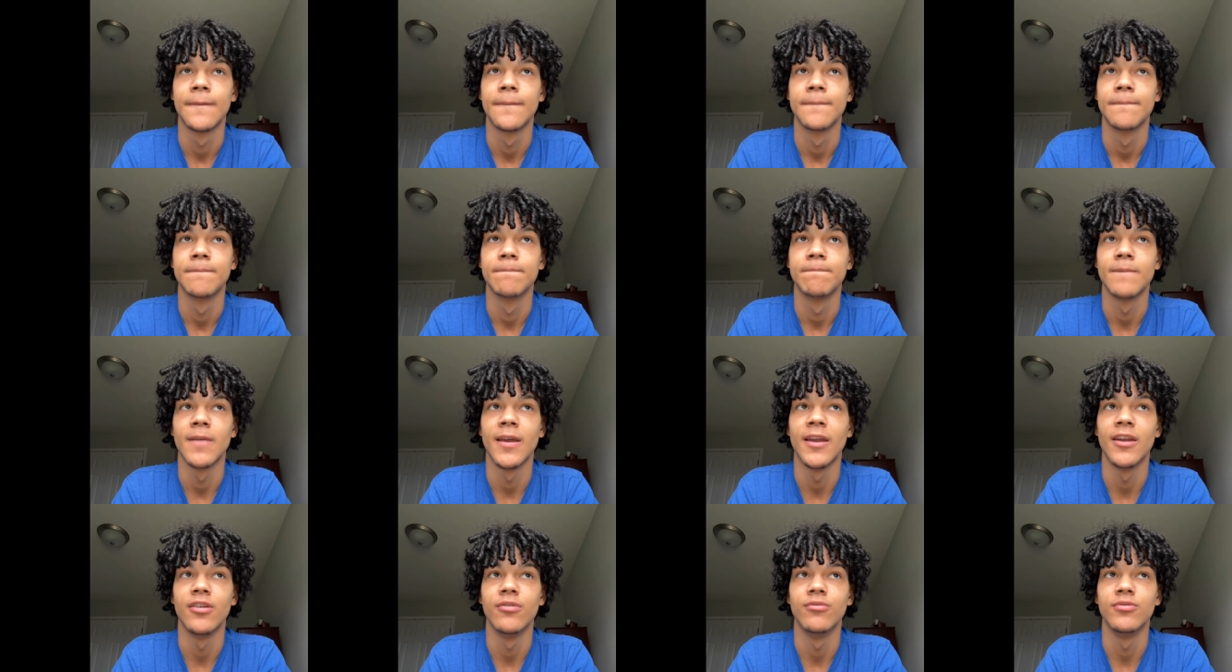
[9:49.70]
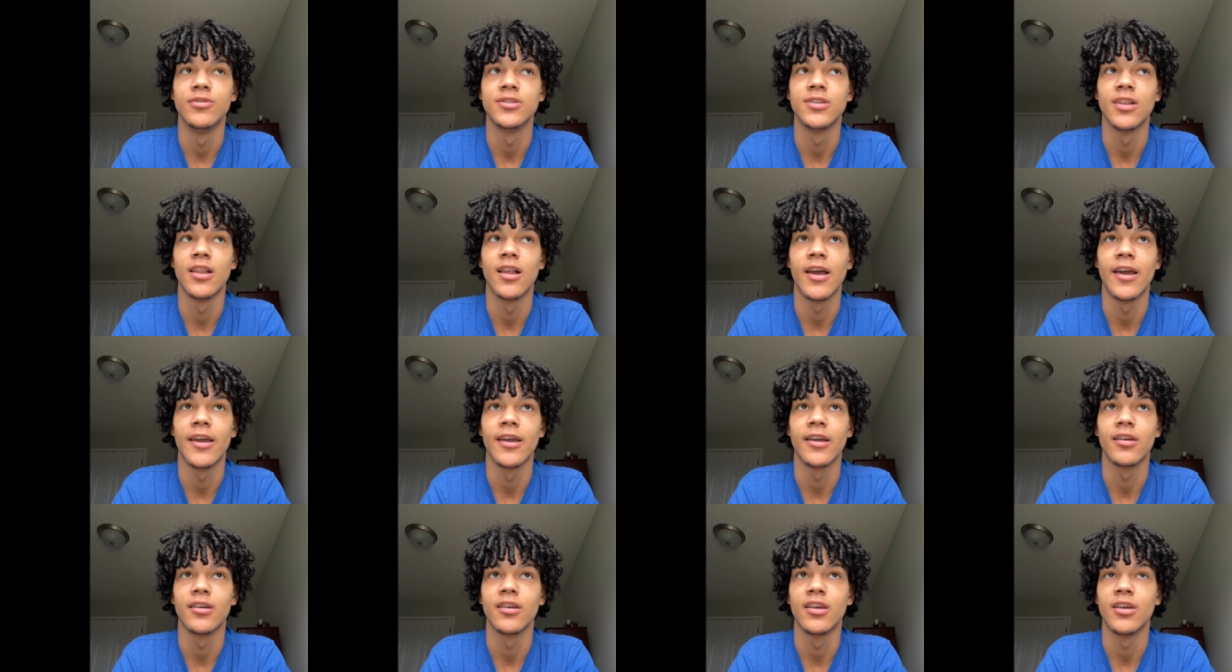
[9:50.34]
and it was
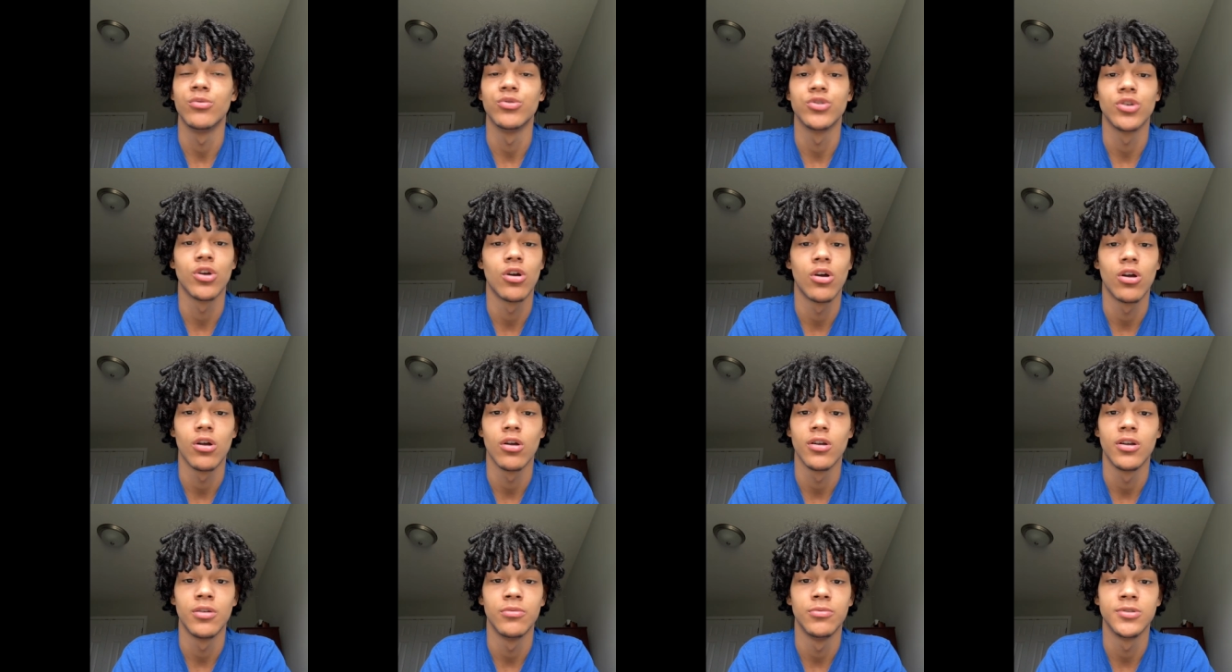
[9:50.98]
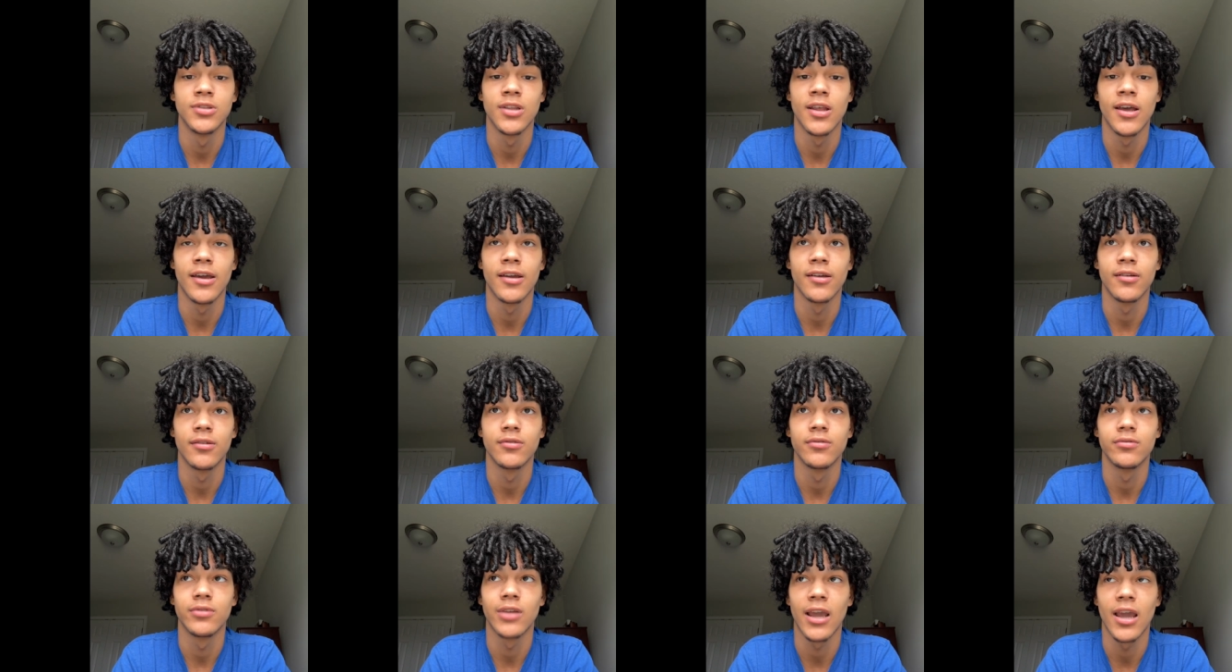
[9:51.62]
hard. It was like,
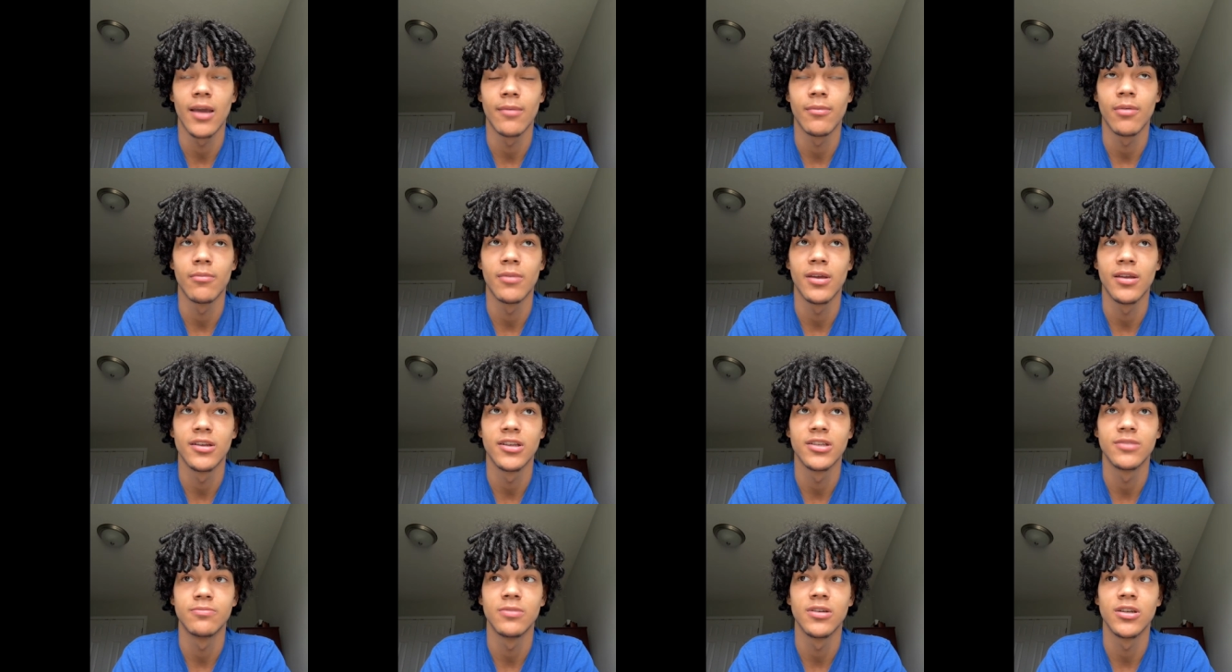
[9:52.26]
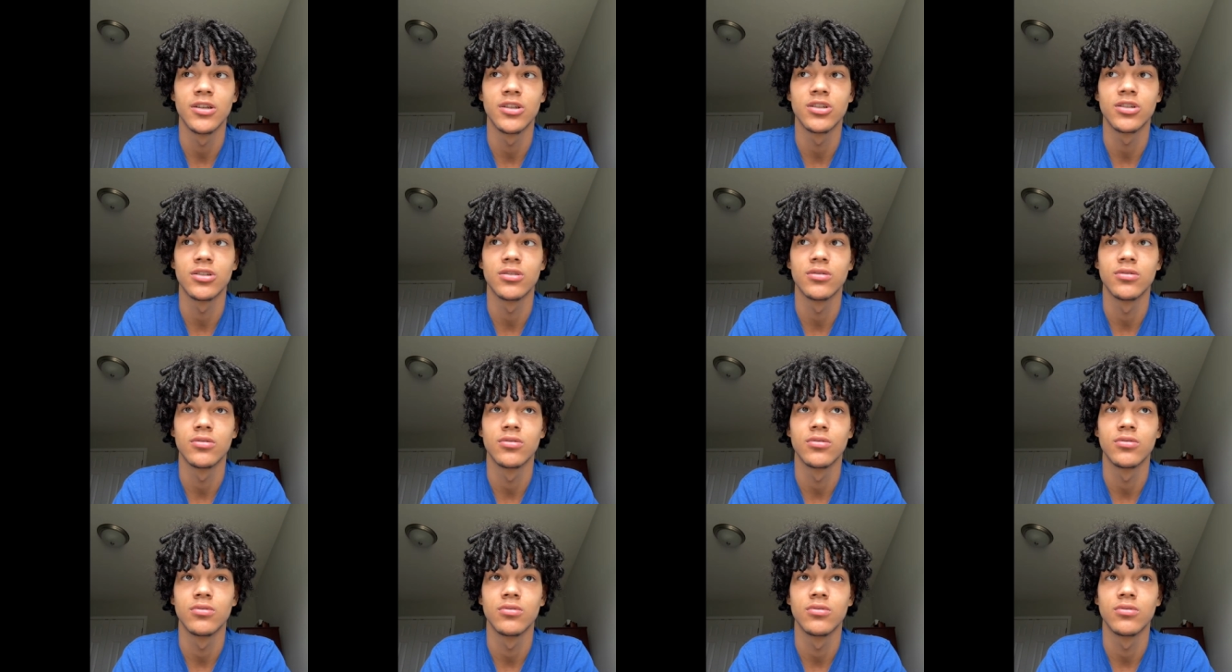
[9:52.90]
damn, I'm in this bitch.